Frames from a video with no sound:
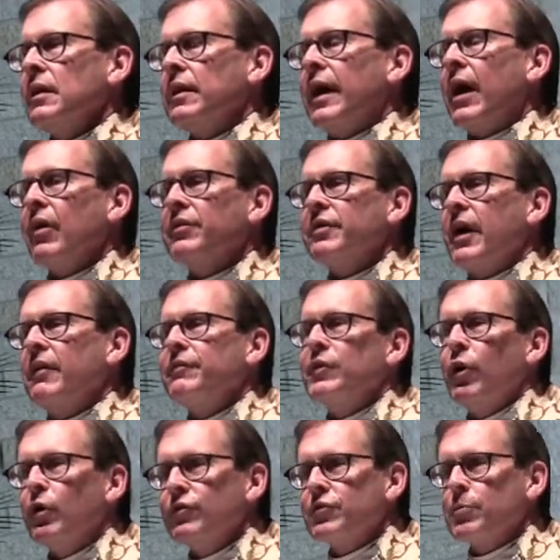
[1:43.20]
Now, as I've
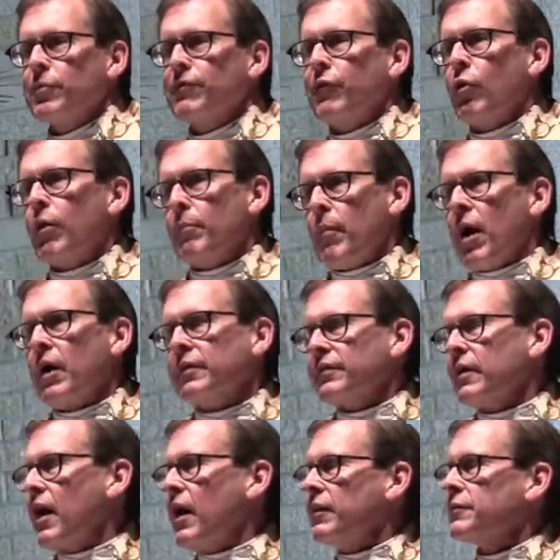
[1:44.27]
told you before, Mark's
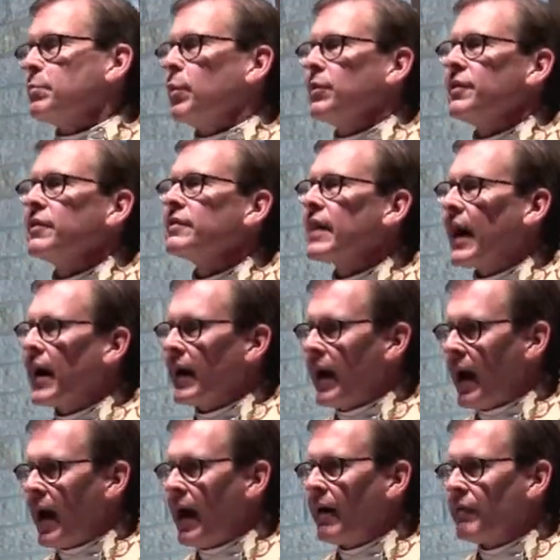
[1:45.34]
gospel does not
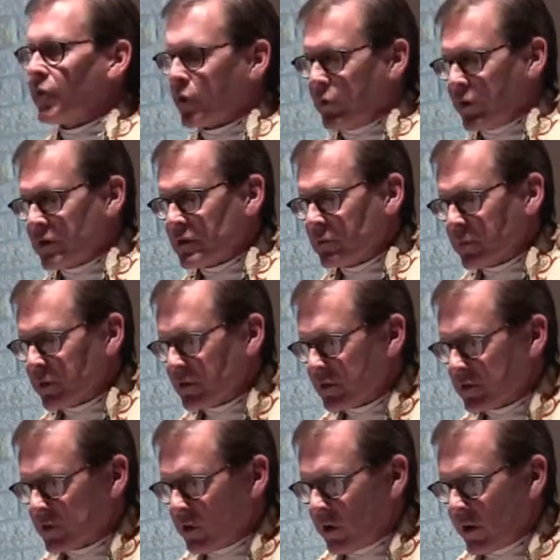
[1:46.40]
have the Christmas
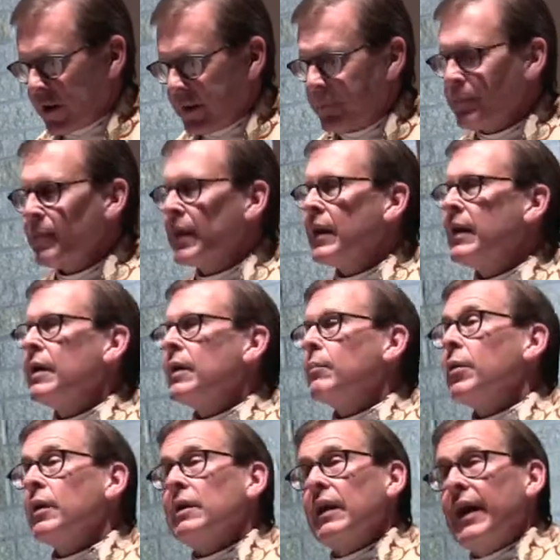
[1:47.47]
story.
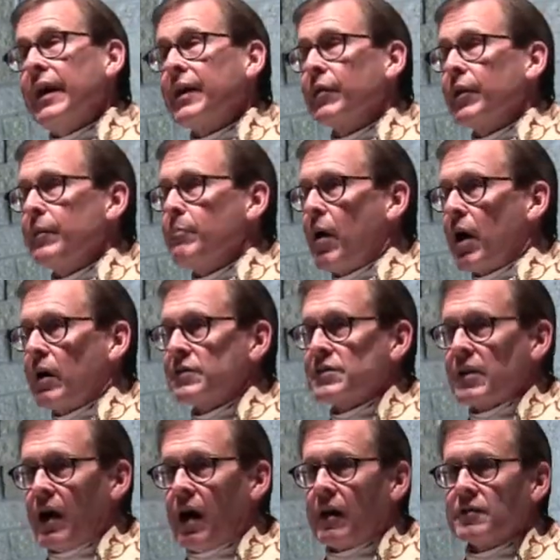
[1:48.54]
But later in Mark's
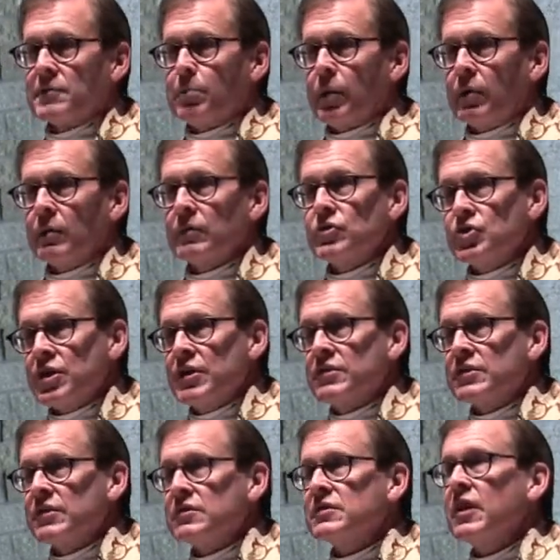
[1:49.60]
gospel,
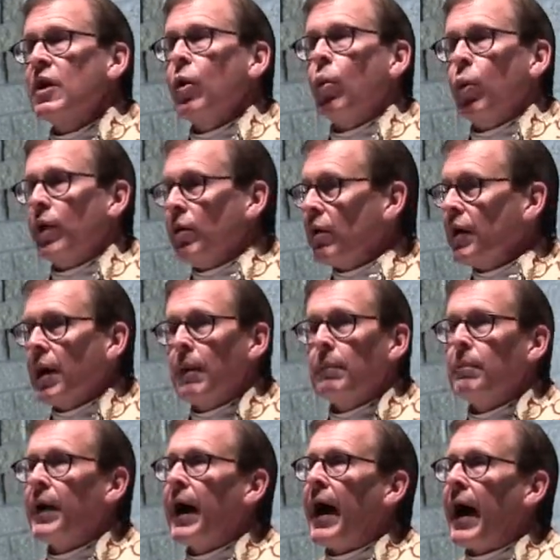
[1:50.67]
Jesus will
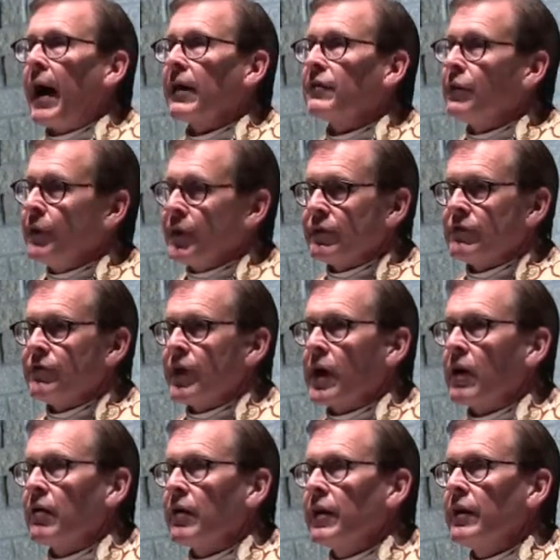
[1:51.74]
come back to his
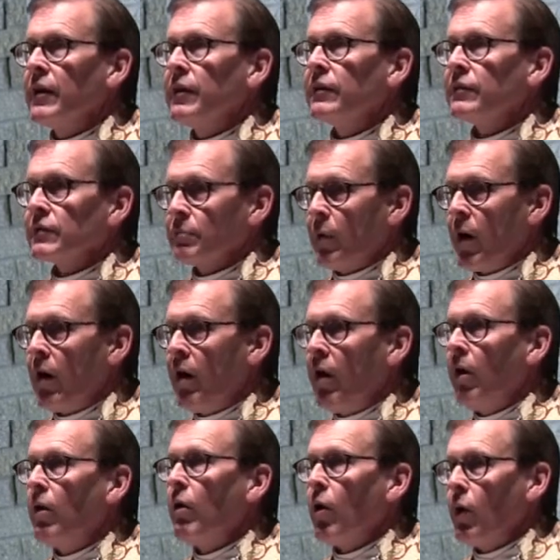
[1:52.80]
very
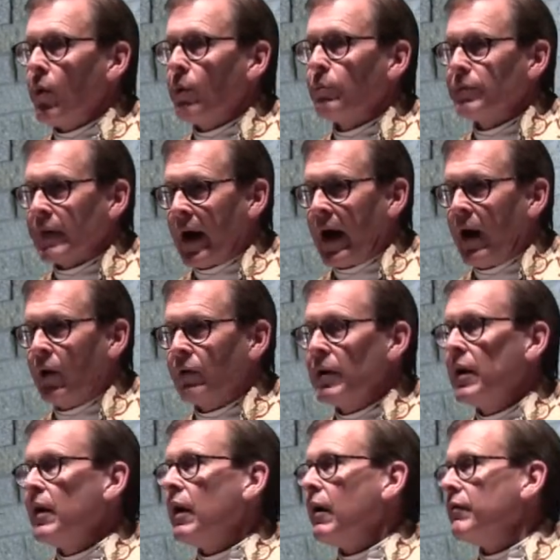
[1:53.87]
small hometown
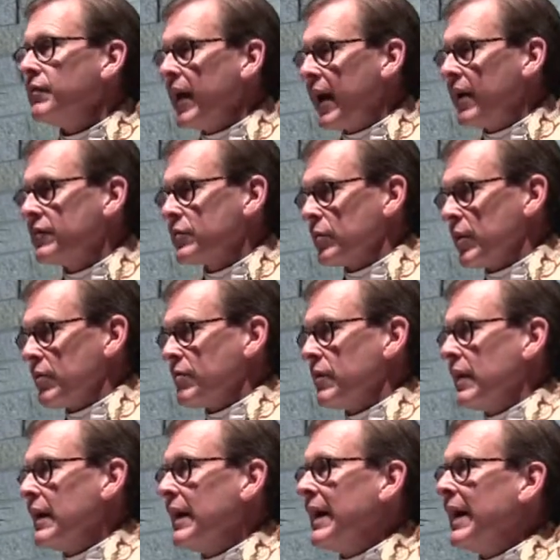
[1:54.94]
of Nazareth.
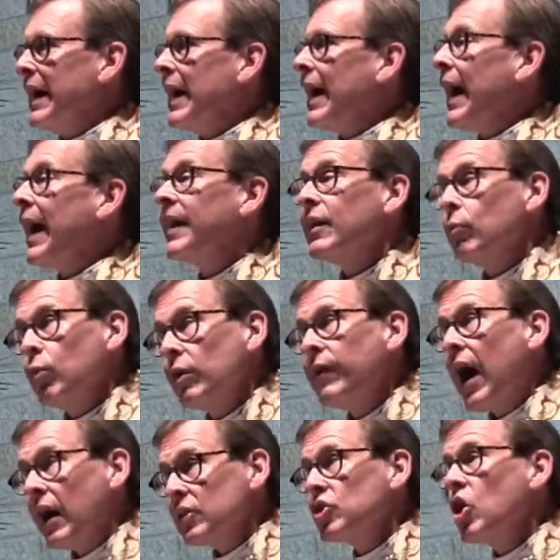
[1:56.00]
And it will
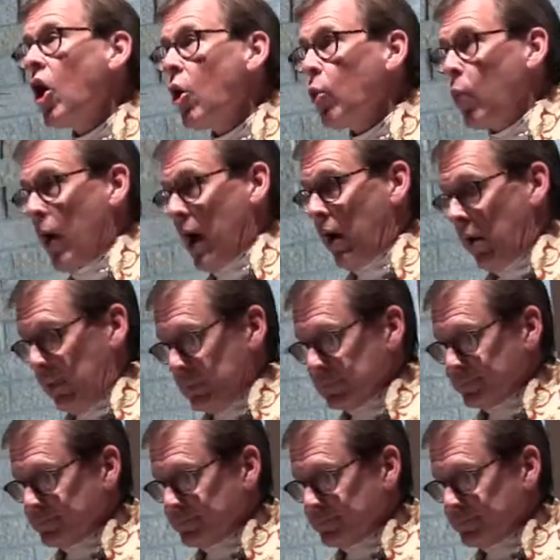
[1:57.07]
not go well.